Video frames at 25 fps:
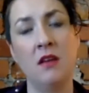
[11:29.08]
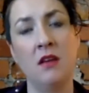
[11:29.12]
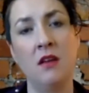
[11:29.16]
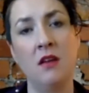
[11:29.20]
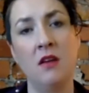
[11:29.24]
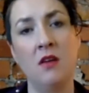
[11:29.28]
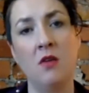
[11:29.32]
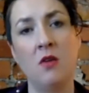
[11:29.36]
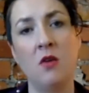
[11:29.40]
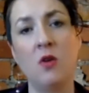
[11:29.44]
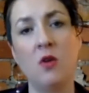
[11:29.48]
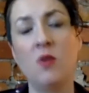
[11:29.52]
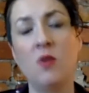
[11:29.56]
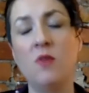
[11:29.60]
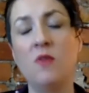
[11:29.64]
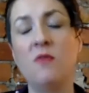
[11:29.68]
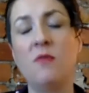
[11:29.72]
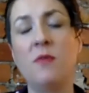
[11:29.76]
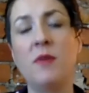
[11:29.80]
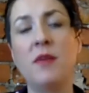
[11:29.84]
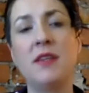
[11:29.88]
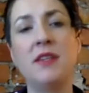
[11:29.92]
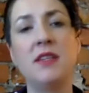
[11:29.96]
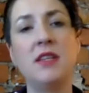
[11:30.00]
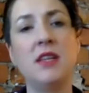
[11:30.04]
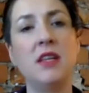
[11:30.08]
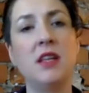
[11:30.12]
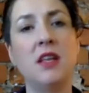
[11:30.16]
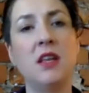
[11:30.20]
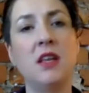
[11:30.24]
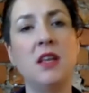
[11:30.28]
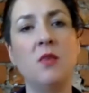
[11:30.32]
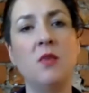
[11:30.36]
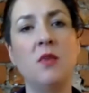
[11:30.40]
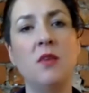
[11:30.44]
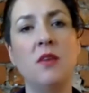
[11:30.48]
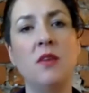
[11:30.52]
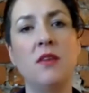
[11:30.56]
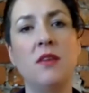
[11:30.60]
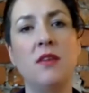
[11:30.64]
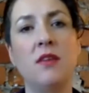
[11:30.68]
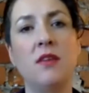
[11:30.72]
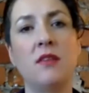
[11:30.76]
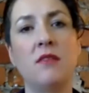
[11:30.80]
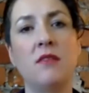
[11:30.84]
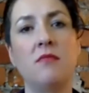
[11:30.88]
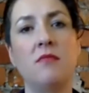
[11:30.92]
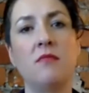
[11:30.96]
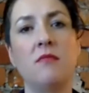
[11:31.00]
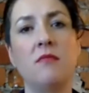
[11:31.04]
or who've been dealing with
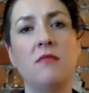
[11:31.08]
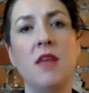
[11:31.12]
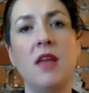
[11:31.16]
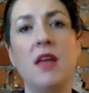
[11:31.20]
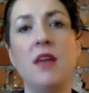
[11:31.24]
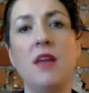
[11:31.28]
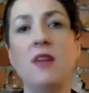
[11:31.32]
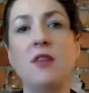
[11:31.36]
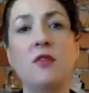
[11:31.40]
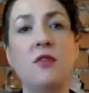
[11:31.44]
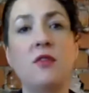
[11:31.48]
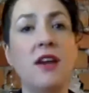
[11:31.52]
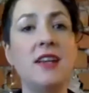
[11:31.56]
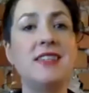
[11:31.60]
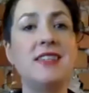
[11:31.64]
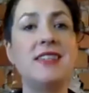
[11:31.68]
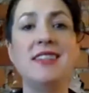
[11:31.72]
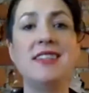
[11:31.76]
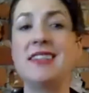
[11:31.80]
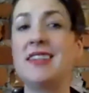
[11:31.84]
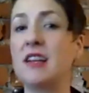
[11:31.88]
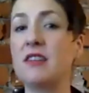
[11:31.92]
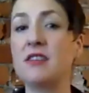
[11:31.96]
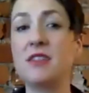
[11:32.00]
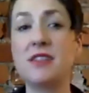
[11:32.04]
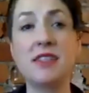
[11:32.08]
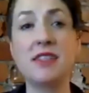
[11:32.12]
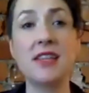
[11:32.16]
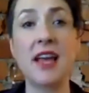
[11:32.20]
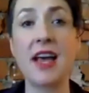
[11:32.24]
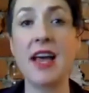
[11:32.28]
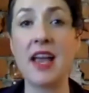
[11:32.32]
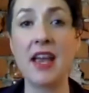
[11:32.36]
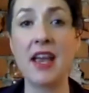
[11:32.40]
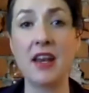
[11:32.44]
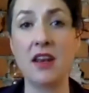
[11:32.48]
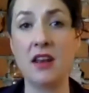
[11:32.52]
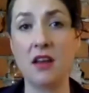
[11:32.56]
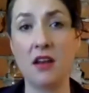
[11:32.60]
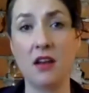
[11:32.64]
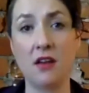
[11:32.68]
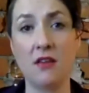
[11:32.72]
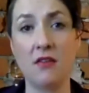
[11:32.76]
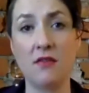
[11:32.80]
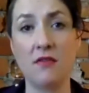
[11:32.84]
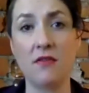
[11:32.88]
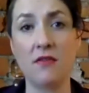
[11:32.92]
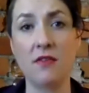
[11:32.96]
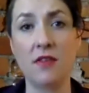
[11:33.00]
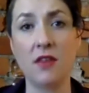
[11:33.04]
health crises outside
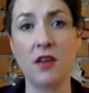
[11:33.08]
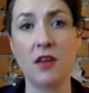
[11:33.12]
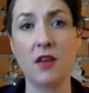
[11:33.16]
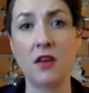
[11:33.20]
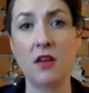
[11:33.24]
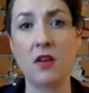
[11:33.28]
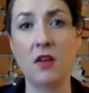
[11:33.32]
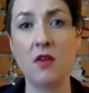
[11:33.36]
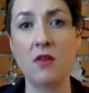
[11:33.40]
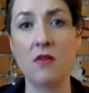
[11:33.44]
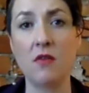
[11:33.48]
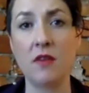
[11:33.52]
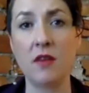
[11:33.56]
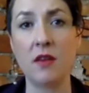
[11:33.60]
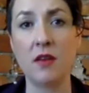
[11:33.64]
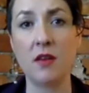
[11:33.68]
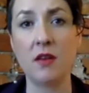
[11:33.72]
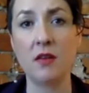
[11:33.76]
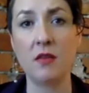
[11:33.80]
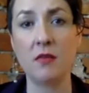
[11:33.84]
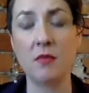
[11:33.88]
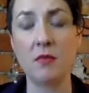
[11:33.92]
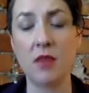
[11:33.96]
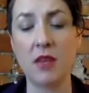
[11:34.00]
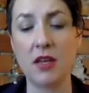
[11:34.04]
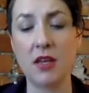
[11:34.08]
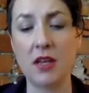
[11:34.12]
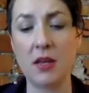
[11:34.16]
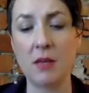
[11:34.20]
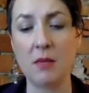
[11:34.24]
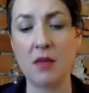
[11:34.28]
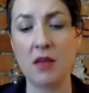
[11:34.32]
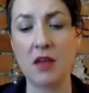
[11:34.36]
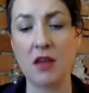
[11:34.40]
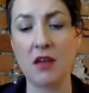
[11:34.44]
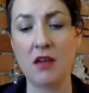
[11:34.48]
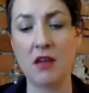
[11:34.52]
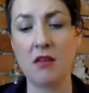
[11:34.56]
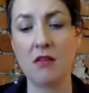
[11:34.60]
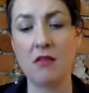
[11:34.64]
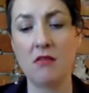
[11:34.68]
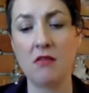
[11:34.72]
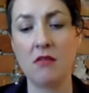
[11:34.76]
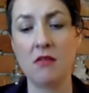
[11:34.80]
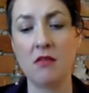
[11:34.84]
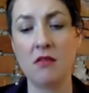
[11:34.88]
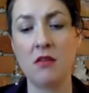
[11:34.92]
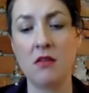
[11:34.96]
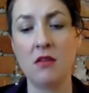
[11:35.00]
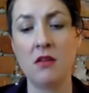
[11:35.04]
of the COVID pandemic,
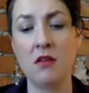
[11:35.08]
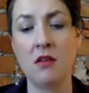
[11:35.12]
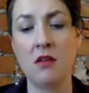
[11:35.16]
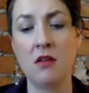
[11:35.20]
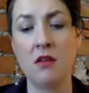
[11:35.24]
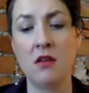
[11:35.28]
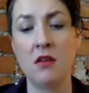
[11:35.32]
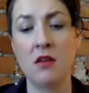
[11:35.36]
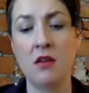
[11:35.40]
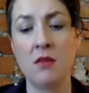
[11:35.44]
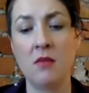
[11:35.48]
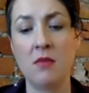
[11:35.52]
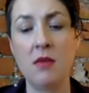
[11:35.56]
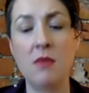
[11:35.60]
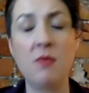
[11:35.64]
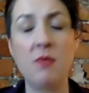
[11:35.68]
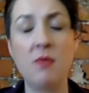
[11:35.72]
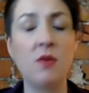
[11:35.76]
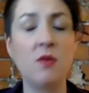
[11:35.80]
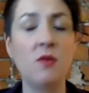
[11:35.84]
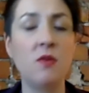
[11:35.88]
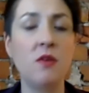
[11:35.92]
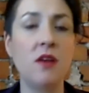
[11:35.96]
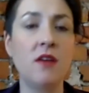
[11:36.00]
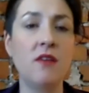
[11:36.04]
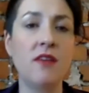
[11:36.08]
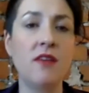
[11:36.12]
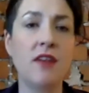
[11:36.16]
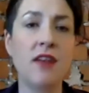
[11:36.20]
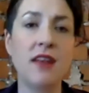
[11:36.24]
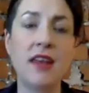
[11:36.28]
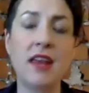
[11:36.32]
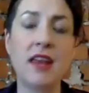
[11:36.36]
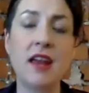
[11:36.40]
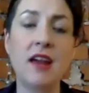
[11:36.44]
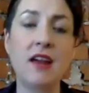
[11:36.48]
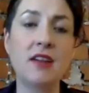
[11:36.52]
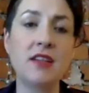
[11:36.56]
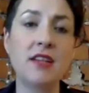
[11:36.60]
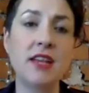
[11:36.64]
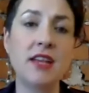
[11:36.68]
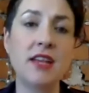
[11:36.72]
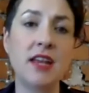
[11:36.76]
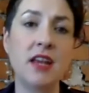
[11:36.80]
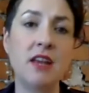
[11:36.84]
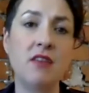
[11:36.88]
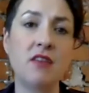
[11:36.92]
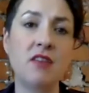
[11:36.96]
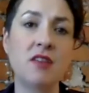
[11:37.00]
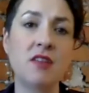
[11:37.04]
people who have had
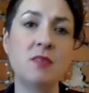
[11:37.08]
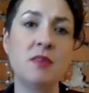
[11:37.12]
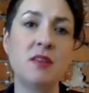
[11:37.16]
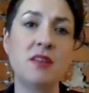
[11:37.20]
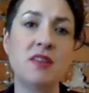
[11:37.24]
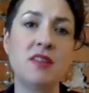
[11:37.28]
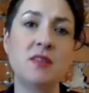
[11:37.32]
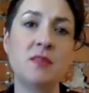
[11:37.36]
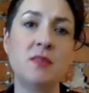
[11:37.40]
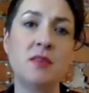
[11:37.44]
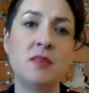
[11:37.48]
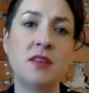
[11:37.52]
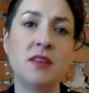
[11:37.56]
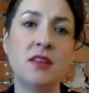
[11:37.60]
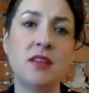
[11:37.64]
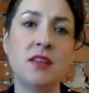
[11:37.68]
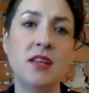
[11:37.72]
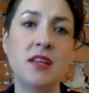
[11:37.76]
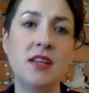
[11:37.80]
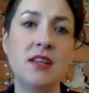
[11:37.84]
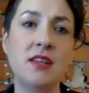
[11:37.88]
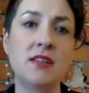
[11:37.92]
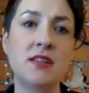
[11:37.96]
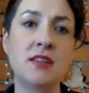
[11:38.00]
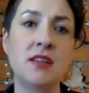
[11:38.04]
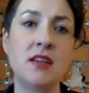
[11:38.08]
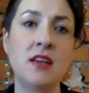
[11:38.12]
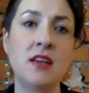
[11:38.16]
caretaking responsibilities